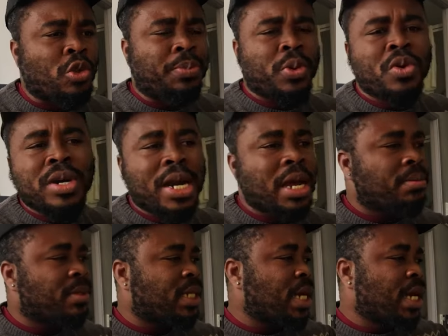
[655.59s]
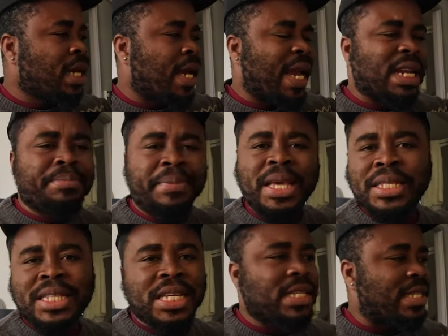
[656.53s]
To programs and
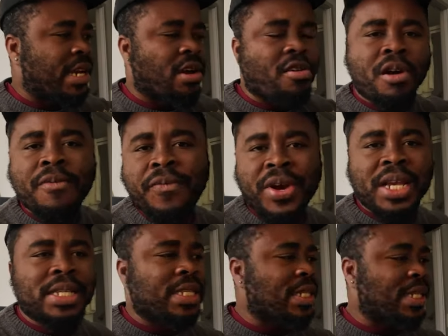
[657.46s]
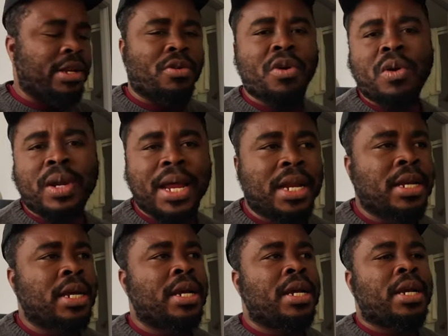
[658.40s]
meetings and conferences and all
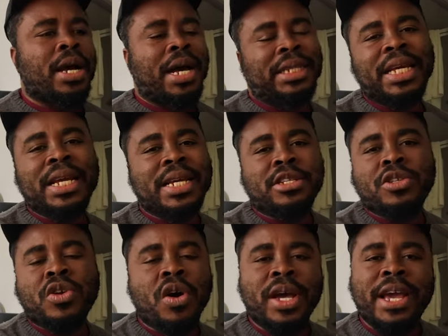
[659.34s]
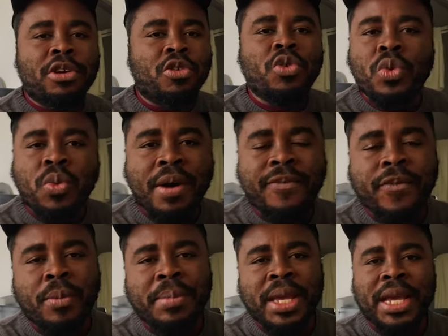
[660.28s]
that, I think it's not a good one
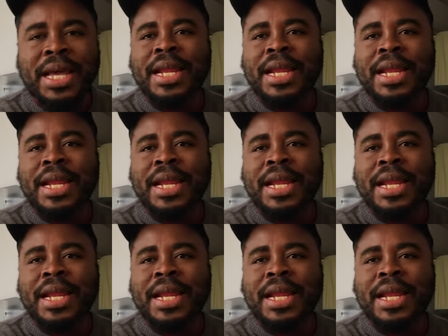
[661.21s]
for me.